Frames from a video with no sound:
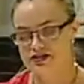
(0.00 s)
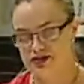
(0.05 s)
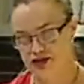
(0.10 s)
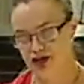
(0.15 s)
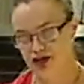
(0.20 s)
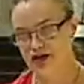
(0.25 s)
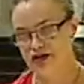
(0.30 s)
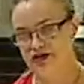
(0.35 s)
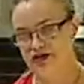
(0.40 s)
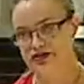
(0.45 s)

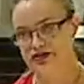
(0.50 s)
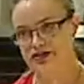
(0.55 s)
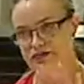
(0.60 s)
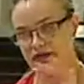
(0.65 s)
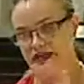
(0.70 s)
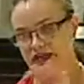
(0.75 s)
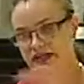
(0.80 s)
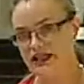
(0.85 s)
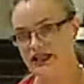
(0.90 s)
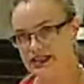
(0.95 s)
So, to
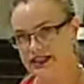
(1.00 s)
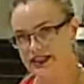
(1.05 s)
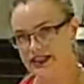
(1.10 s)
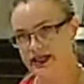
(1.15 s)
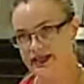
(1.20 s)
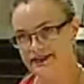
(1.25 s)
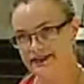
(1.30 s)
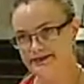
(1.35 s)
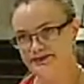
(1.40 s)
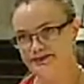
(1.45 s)
be
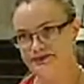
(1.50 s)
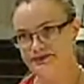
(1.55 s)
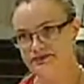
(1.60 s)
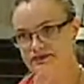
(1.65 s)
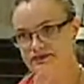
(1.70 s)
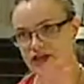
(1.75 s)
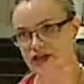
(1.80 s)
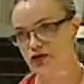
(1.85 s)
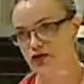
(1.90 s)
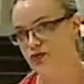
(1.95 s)
clear,
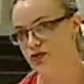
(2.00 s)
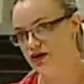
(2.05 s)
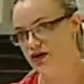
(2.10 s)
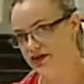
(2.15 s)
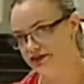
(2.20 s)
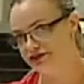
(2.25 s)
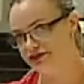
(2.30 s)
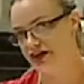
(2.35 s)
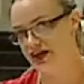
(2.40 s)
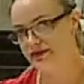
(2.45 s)
a
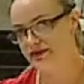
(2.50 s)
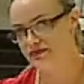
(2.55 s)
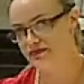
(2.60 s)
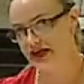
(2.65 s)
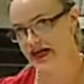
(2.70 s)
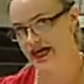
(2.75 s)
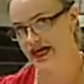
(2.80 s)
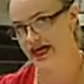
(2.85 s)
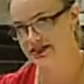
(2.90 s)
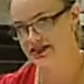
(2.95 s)
qualified
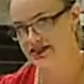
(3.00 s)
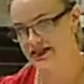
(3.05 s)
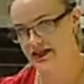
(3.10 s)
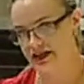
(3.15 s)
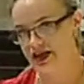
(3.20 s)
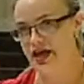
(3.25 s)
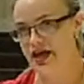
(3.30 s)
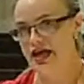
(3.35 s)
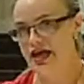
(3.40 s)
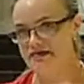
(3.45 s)
party
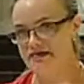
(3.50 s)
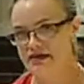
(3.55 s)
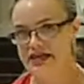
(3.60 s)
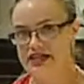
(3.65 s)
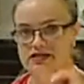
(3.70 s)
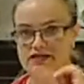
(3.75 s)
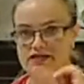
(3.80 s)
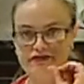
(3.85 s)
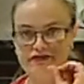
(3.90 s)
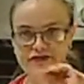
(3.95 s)

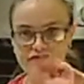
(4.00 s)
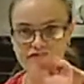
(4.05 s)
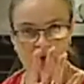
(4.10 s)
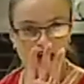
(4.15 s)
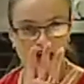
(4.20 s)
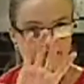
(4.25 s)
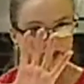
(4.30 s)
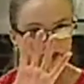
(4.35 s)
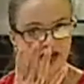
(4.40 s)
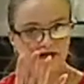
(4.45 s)
means
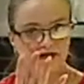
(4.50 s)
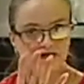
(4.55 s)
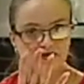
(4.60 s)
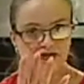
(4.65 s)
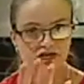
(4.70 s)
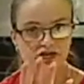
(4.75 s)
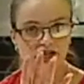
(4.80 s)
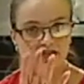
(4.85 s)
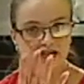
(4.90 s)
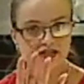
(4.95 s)

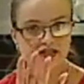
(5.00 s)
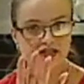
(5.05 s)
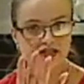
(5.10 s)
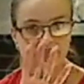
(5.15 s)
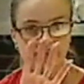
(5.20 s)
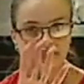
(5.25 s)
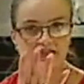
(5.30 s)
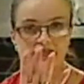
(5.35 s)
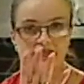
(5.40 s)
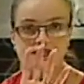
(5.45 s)
$500
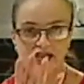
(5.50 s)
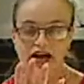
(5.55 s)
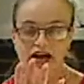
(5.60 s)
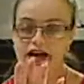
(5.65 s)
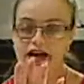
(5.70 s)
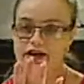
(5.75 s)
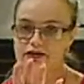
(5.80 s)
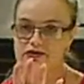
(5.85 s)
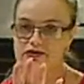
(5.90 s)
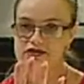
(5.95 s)
in
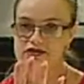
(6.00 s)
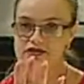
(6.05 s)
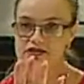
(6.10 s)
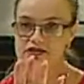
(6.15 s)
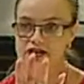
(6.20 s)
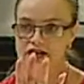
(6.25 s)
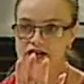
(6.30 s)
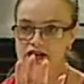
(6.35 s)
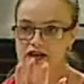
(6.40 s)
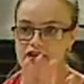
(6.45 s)
sales.
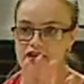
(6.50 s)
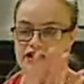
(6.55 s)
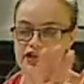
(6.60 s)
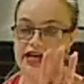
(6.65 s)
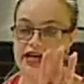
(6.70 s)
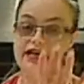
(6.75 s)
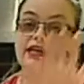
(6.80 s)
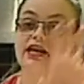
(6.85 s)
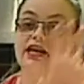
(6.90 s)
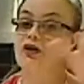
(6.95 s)

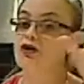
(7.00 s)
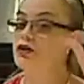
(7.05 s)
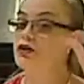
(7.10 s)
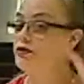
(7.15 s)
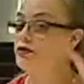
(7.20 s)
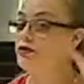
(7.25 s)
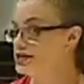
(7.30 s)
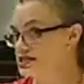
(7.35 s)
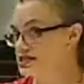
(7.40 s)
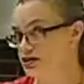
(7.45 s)
Okay, now I
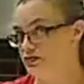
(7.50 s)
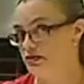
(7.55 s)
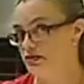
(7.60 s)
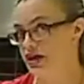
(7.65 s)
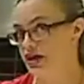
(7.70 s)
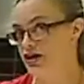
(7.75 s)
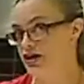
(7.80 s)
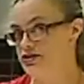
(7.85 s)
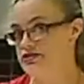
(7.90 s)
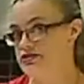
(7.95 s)
always tell my
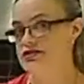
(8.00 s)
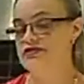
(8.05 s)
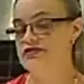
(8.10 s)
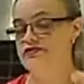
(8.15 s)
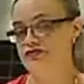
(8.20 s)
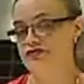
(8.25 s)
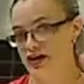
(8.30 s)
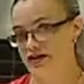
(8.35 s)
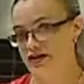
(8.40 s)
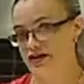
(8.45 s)
hosts
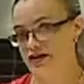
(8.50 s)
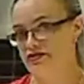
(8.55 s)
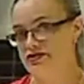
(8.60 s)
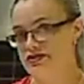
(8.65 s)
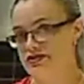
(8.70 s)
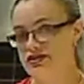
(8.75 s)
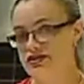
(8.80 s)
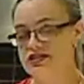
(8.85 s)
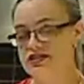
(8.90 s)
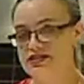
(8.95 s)

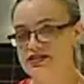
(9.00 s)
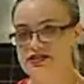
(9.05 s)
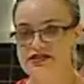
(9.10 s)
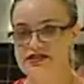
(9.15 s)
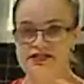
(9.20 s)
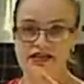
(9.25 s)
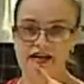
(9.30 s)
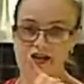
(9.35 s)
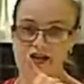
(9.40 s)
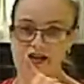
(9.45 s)
$500 in
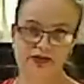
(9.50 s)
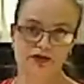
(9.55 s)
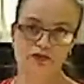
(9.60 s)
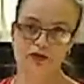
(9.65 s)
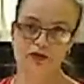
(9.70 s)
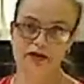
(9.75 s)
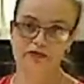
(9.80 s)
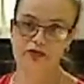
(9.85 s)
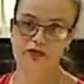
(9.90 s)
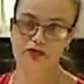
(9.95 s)
sales in
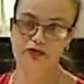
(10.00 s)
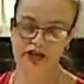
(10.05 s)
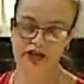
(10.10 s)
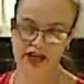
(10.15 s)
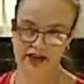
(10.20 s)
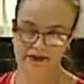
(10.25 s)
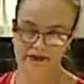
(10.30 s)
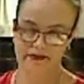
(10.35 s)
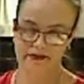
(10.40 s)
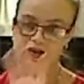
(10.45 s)
one booking.
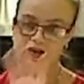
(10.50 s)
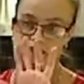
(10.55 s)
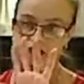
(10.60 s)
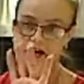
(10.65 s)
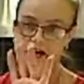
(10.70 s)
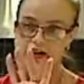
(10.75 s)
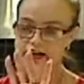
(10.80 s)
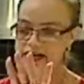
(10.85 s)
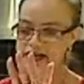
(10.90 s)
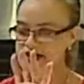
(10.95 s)

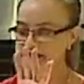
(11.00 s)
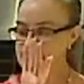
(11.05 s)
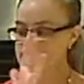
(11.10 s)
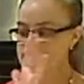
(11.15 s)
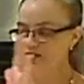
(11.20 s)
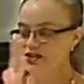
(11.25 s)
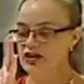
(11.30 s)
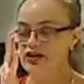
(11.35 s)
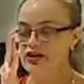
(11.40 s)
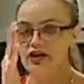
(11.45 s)
Okay,
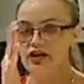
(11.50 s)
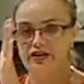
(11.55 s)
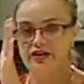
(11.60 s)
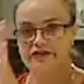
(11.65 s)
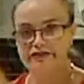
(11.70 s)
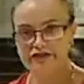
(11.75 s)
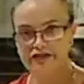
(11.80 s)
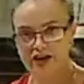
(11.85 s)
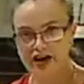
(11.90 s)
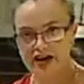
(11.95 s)
so
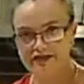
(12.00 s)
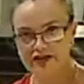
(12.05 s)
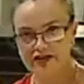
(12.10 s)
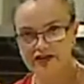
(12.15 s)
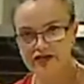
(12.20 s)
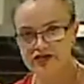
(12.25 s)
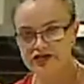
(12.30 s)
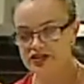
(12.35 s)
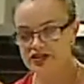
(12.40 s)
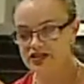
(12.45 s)

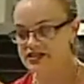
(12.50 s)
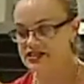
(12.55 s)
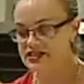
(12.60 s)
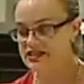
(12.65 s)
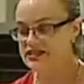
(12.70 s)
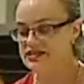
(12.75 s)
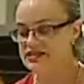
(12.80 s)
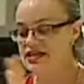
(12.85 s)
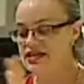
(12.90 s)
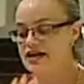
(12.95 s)
$500
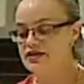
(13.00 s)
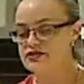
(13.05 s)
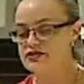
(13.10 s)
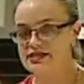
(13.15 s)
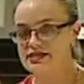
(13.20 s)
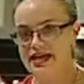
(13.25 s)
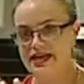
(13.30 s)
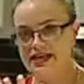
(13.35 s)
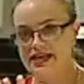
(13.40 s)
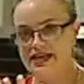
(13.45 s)
in sales,
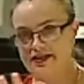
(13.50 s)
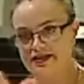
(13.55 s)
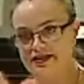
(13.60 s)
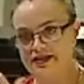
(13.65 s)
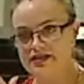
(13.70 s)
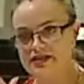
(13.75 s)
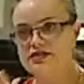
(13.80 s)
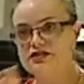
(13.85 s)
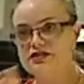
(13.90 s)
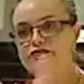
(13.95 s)
they get
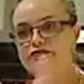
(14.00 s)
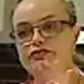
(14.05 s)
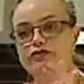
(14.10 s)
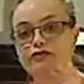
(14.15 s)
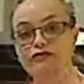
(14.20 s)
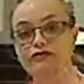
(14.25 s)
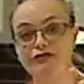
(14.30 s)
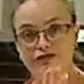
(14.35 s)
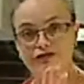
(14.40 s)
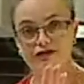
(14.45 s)
this for
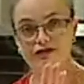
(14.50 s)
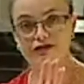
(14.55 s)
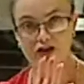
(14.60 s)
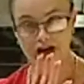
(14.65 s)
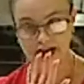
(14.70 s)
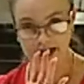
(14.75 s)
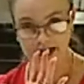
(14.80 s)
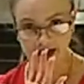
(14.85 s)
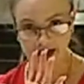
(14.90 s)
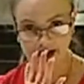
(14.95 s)

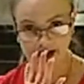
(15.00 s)
free.